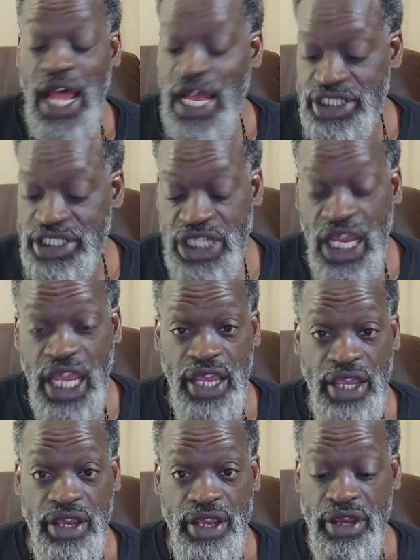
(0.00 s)
Ashe.
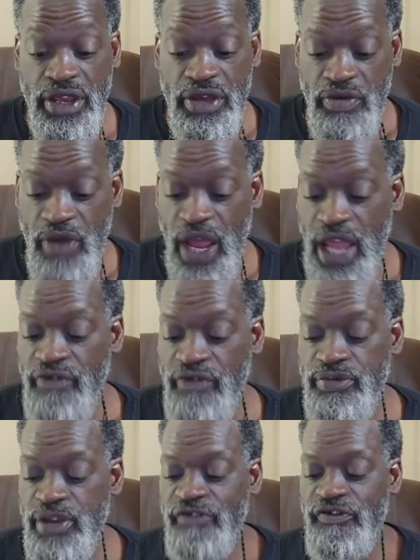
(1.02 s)
Right?
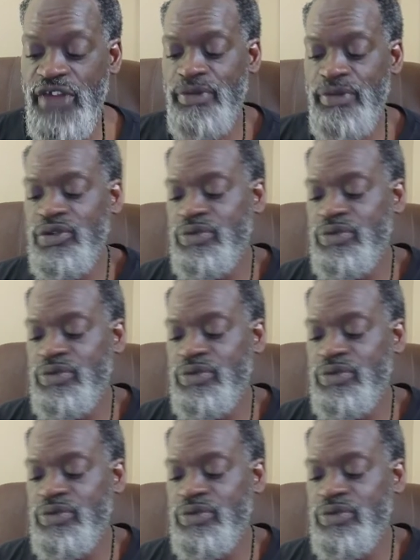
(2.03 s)
From their family,